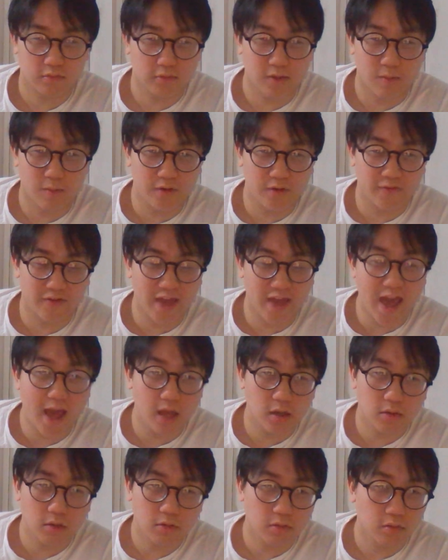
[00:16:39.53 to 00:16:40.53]
I'm gonna
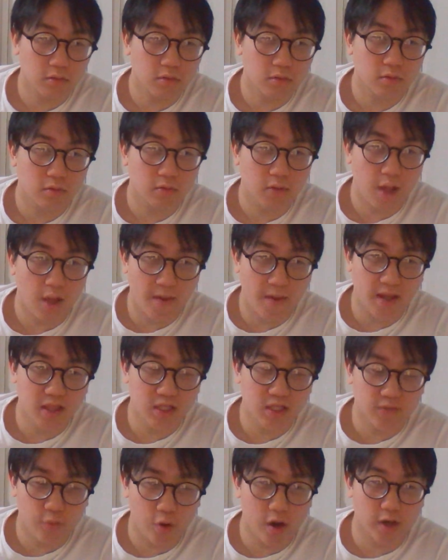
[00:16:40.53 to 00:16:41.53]
forget. I'm making
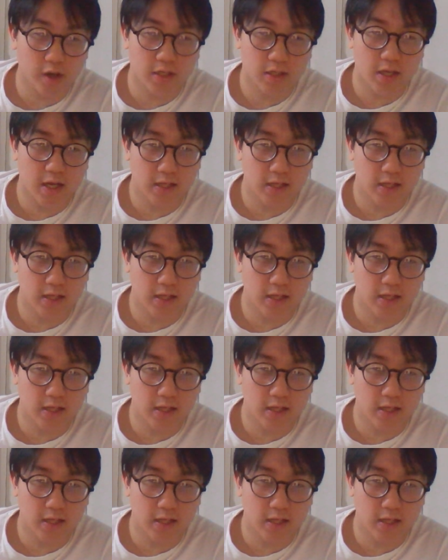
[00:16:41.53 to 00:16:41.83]
this video